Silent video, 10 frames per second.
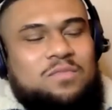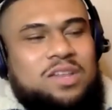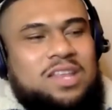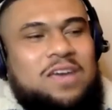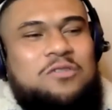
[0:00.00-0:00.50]
But
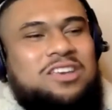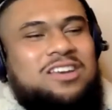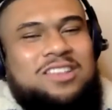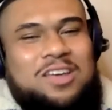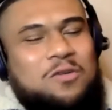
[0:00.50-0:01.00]
they all, you know,
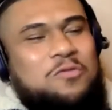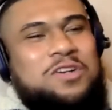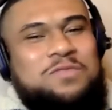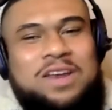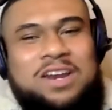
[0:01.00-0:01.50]
they
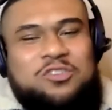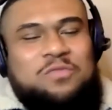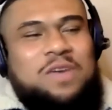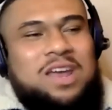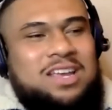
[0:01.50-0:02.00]
always made it
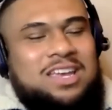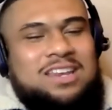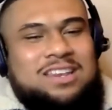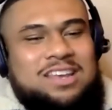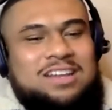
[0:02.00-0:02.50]
dramatic
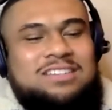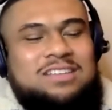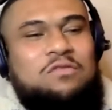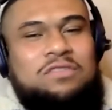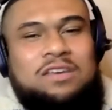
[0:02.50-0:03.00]
and stuff with their